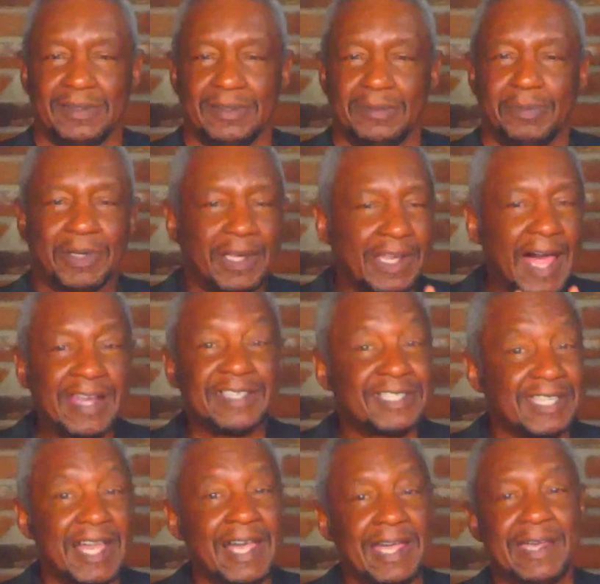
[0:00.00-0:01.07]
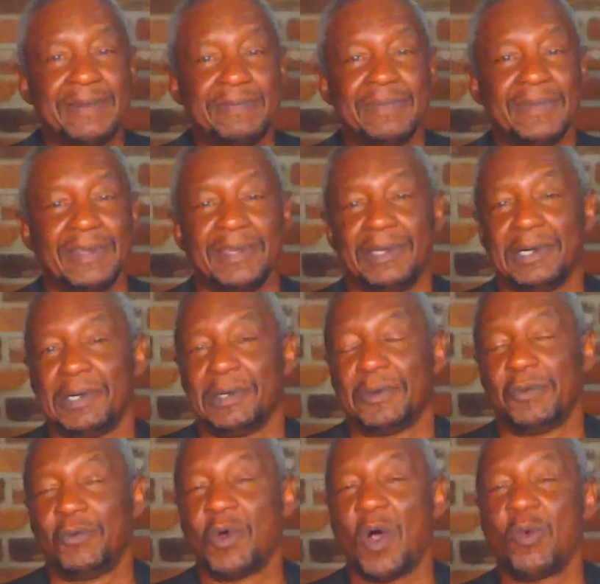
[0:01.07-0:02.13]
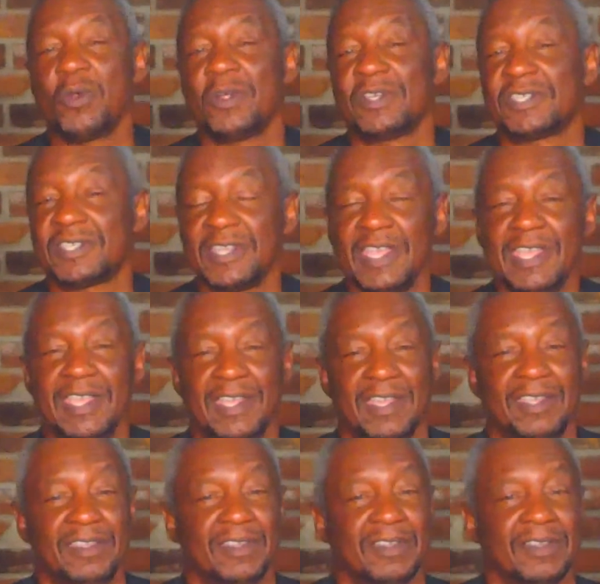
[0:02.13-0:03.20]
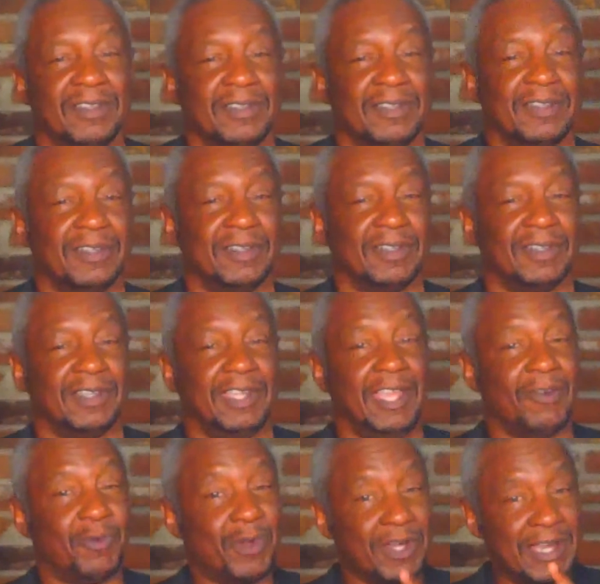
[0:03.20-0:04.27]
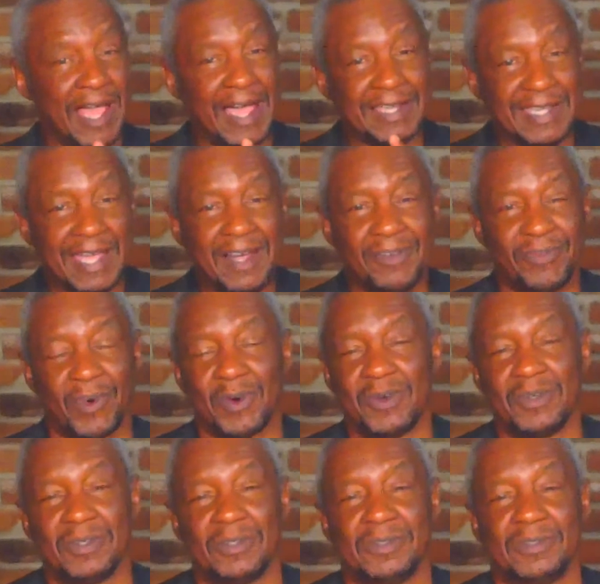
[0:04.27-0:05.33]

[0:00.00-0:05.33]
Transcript: But a lot of time, what we are seeing, if we're not careful,